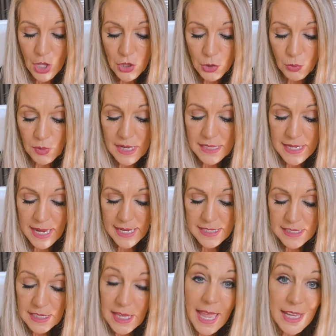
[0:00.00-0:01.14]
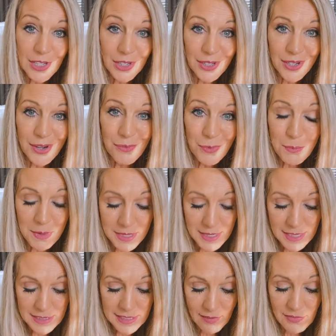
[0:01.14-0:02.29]
3 days later would be the
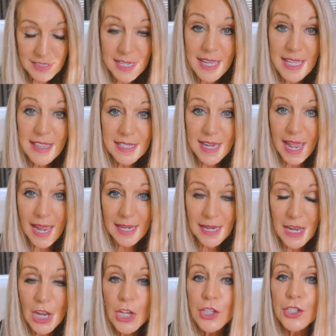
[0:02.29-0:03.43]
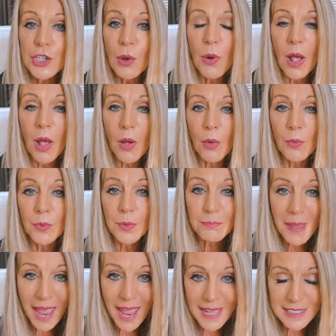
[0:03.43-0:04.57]
17th day. So on
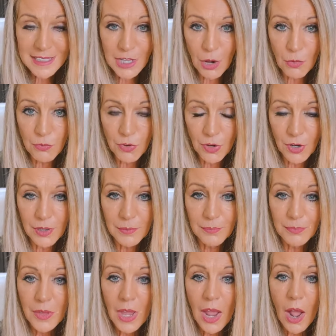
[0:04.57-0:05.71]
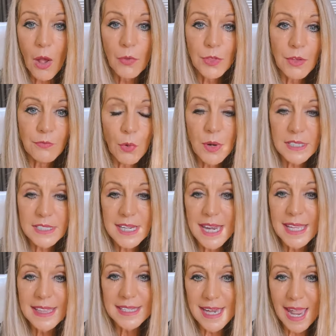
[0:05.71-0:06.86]
Passover, on the
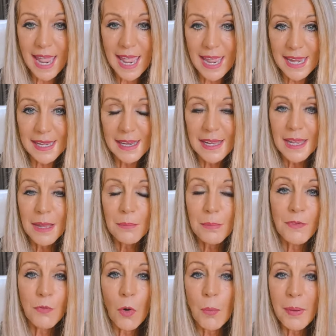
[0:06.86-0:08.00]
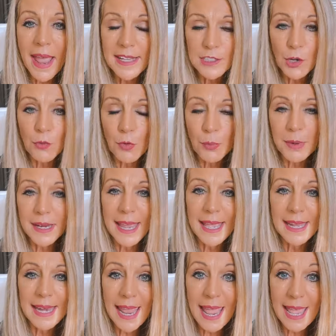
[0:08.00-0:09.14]
14th day, before Passover
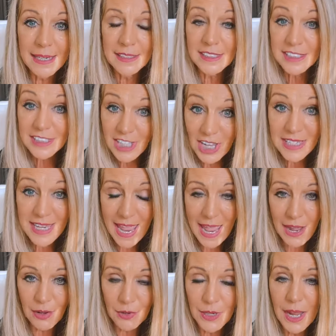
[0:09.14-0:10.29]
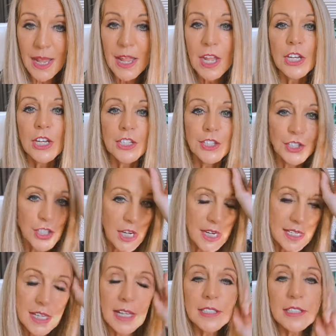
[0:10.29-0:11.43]
began at sundown,
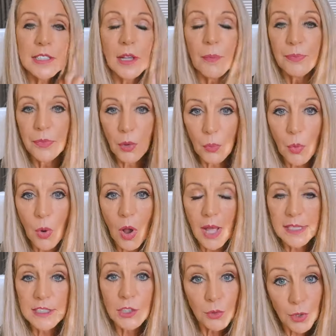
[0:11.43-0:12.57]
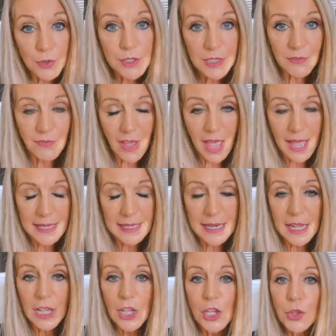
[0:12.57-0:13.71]
Jesus was crucified.
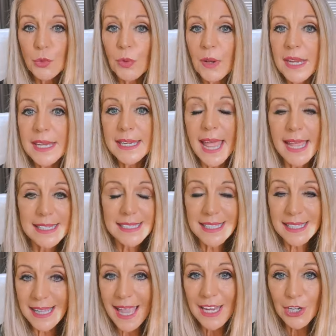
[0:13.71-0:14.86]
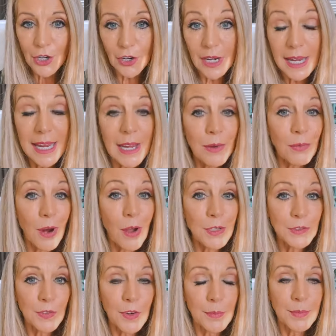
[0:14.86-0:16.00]
3 days later, he rose
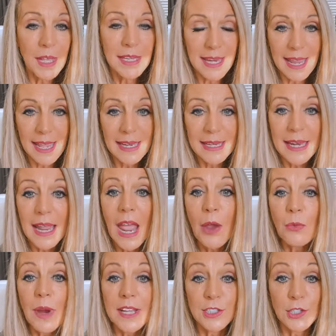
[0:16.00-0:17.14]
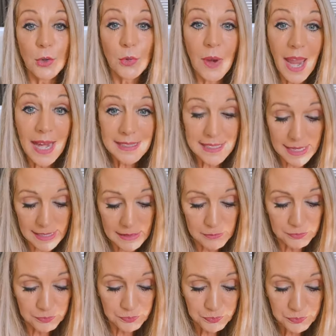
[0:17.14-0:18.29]
from the dead, resurrected.
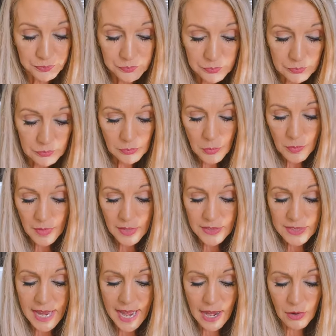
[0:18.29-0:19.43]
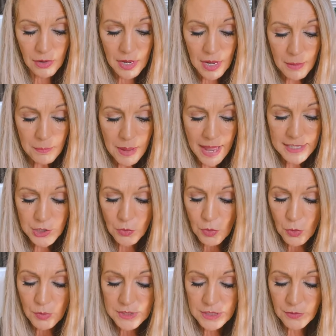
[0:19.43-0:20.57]
Now, Passover
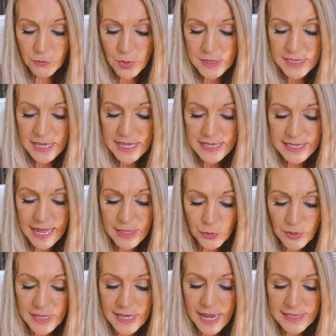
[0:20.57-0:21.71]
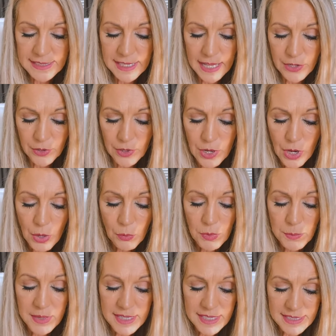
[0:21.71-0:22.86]
was the 14th day. 3 days later would
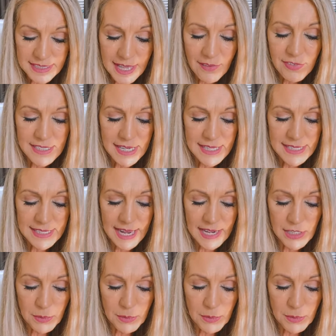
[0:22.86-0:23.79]
be the 17th day of the